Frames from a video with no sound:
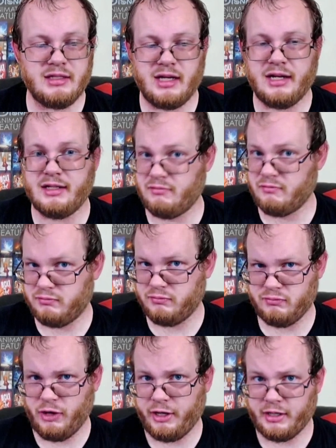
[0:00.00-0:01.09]
on a
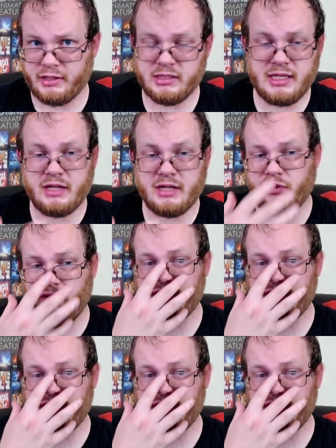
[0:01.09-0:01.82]
regular schedule.